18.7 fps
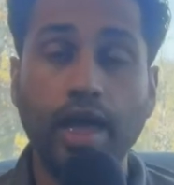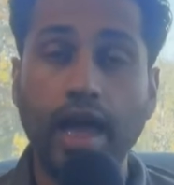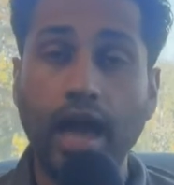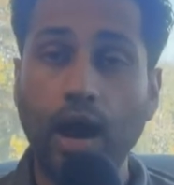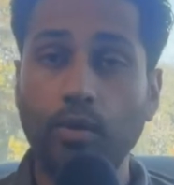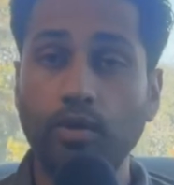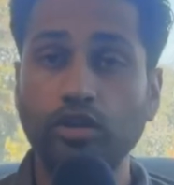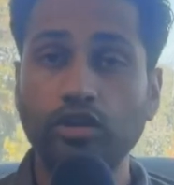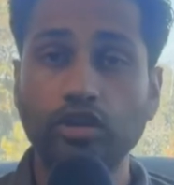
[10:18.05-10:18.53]

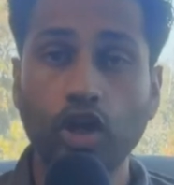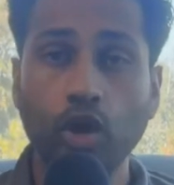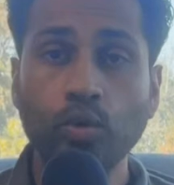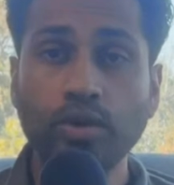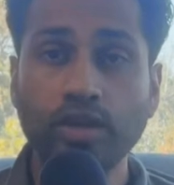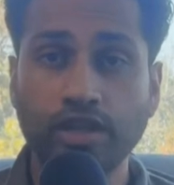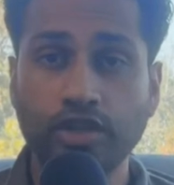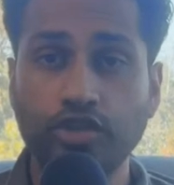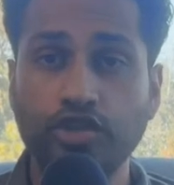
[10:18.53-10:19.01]
Our
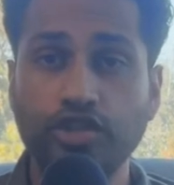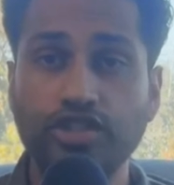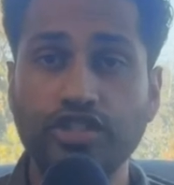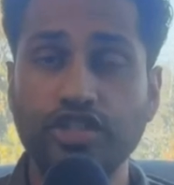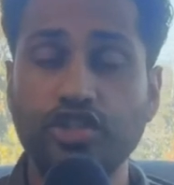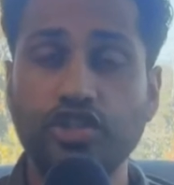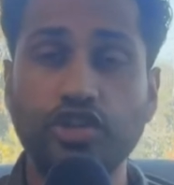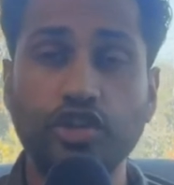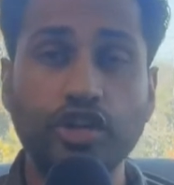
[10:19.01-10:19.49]
loan interest
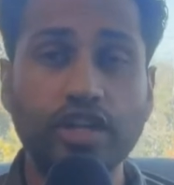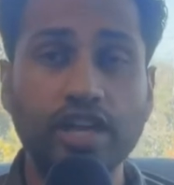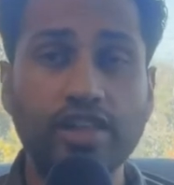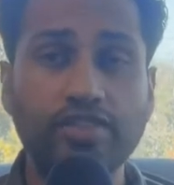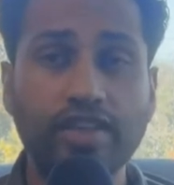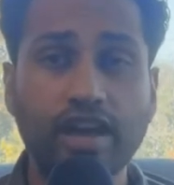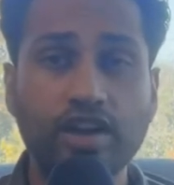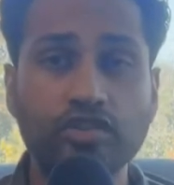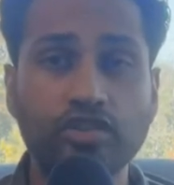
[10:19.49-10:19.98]
is
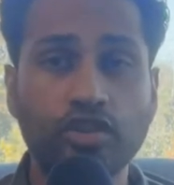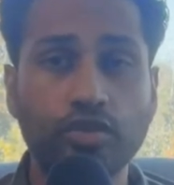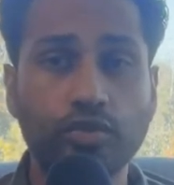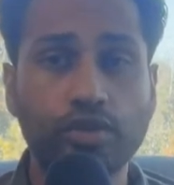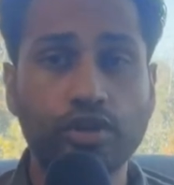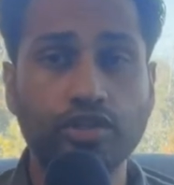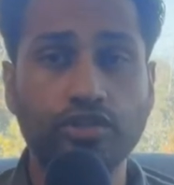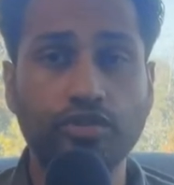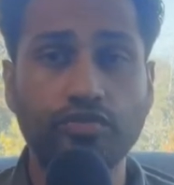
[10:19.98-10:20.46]

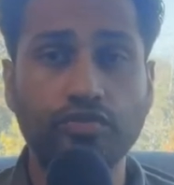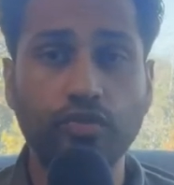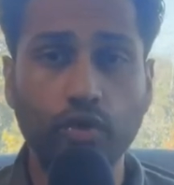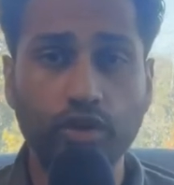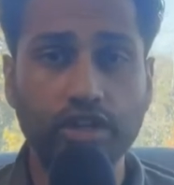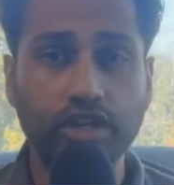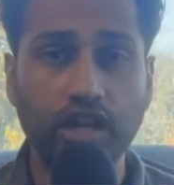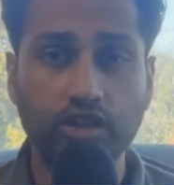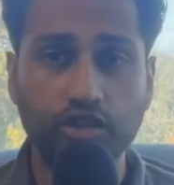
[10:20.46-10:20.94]

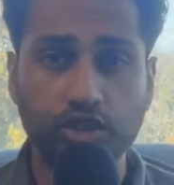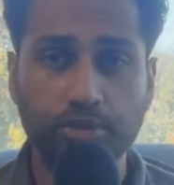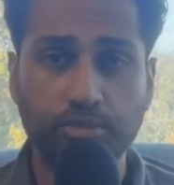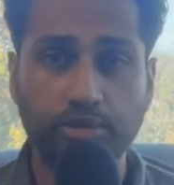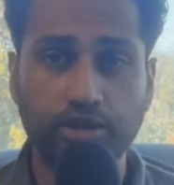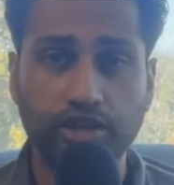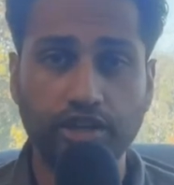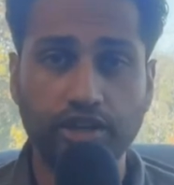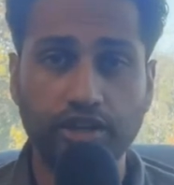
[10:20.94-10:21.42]
$38,340
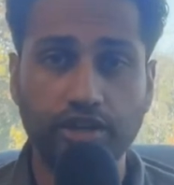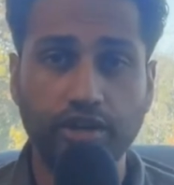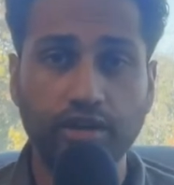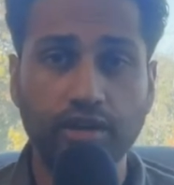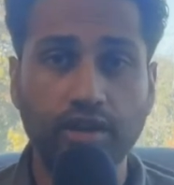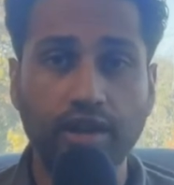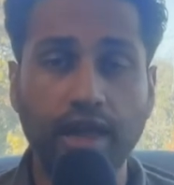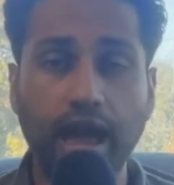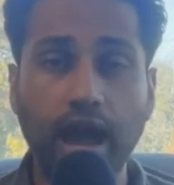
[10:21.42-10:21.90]
per year.
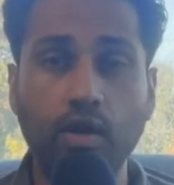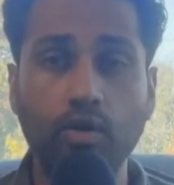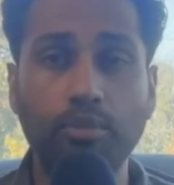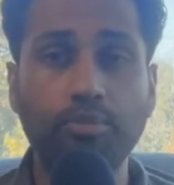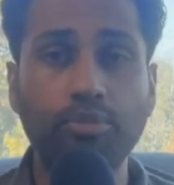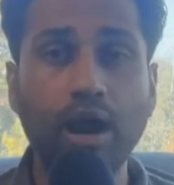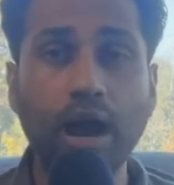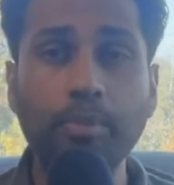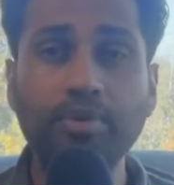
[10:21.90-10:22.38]
Our
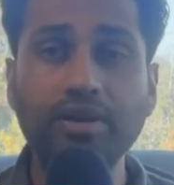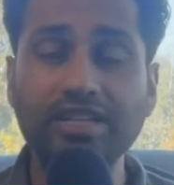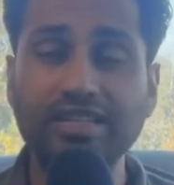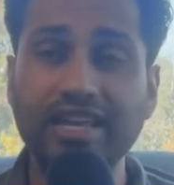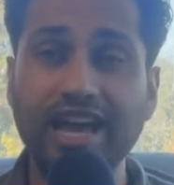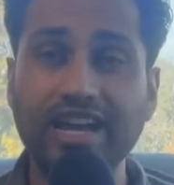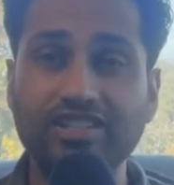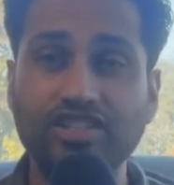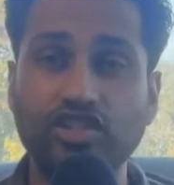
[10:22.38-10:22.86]
property
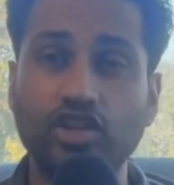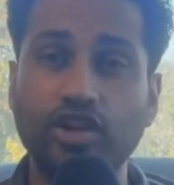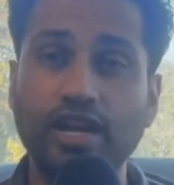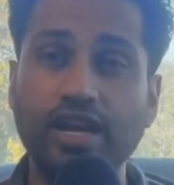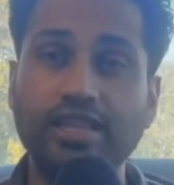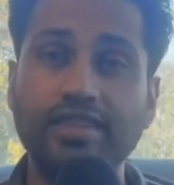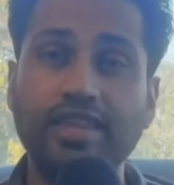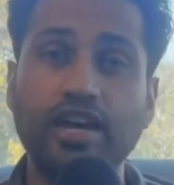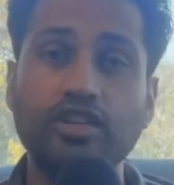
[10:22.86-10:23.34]
taxes are
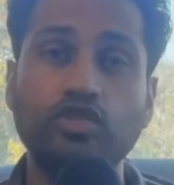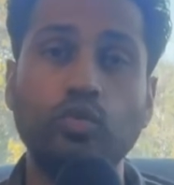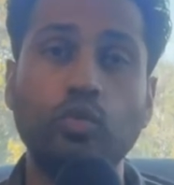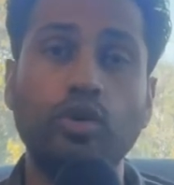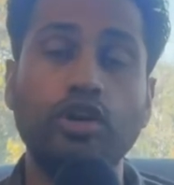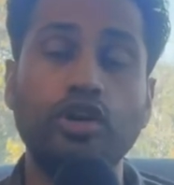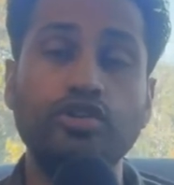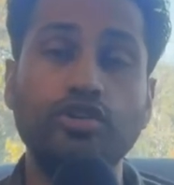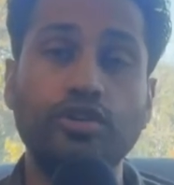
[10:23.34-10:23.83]

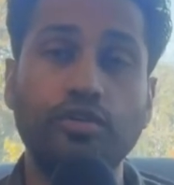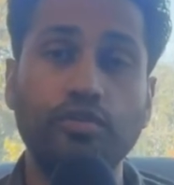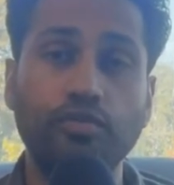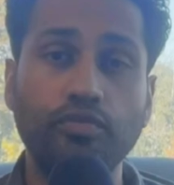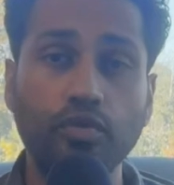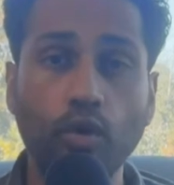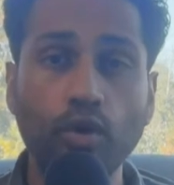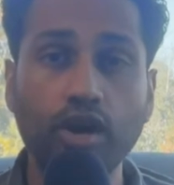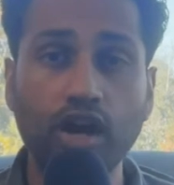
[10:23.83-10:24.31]

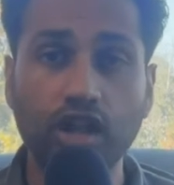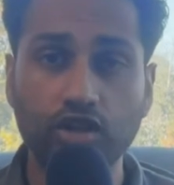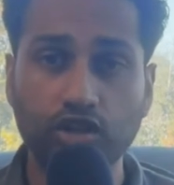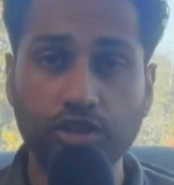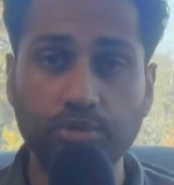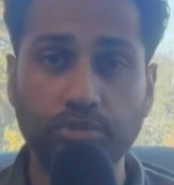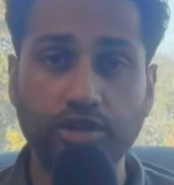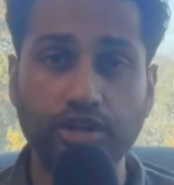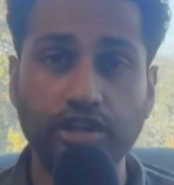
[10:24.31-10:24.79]

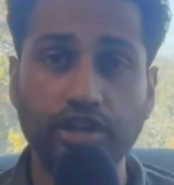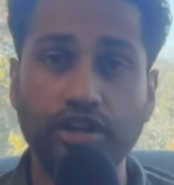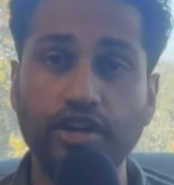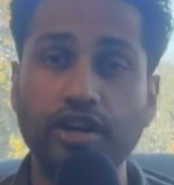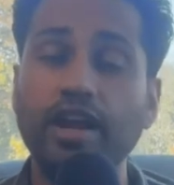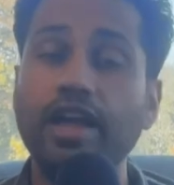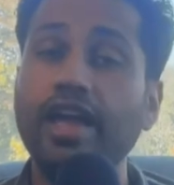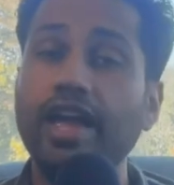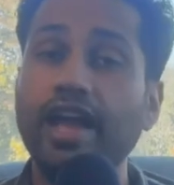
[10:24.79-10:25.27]
$8,104 per year,
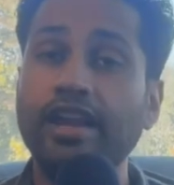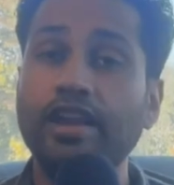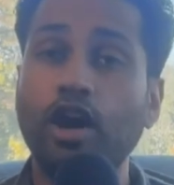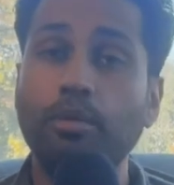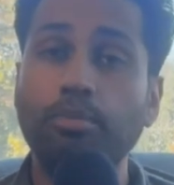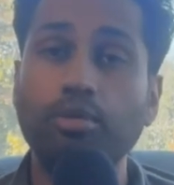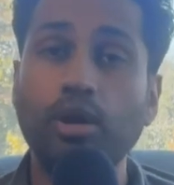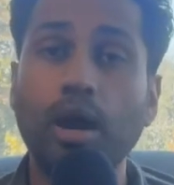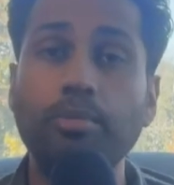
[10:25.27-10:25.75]
and
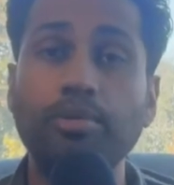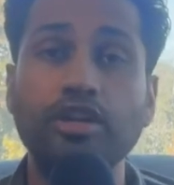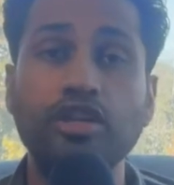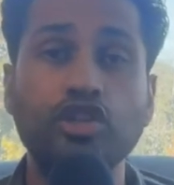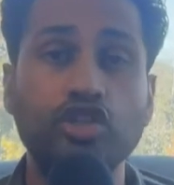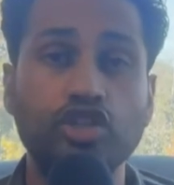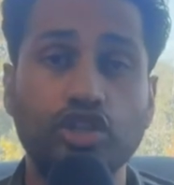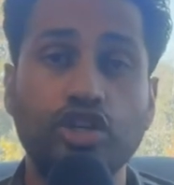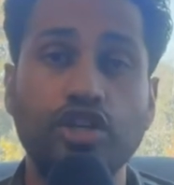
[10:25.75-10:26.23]
our property
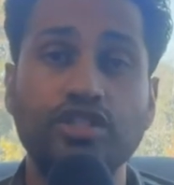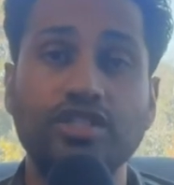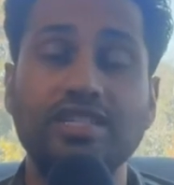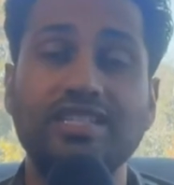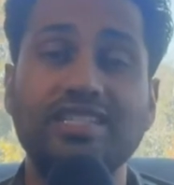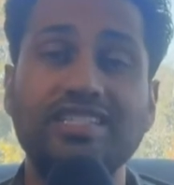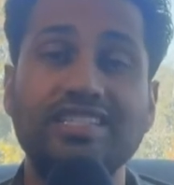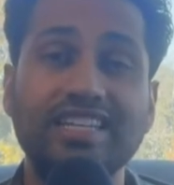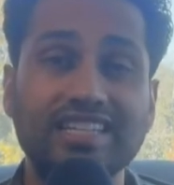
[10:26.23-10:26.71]
insurance is
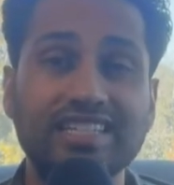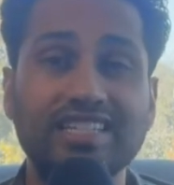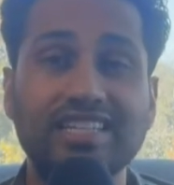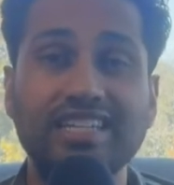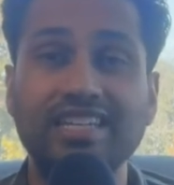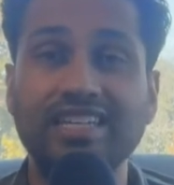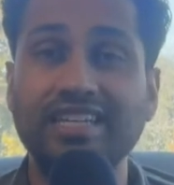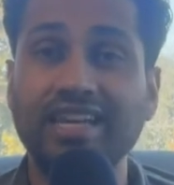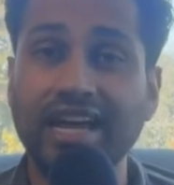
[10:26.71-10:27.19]

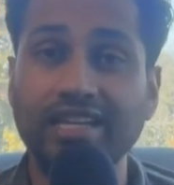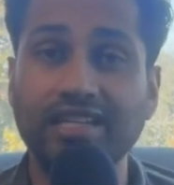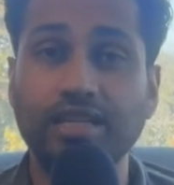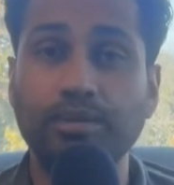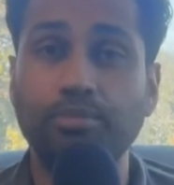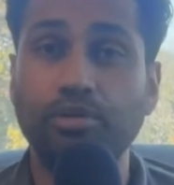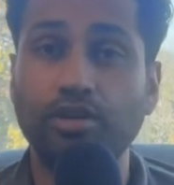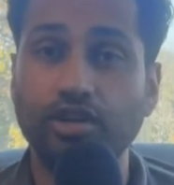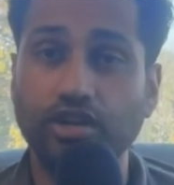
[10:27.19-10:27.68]

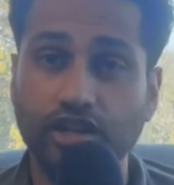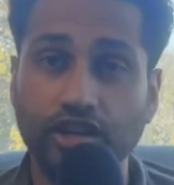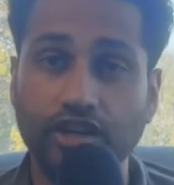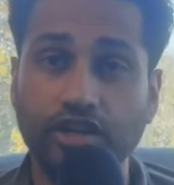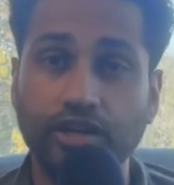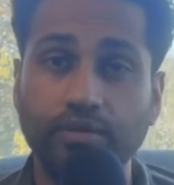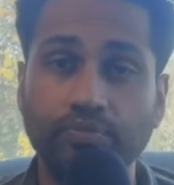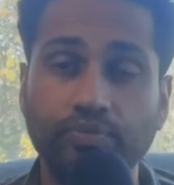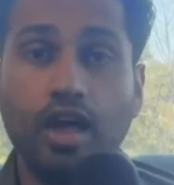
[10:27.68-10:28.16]
$1,690 per
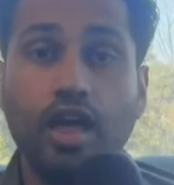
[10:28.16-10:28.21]
year.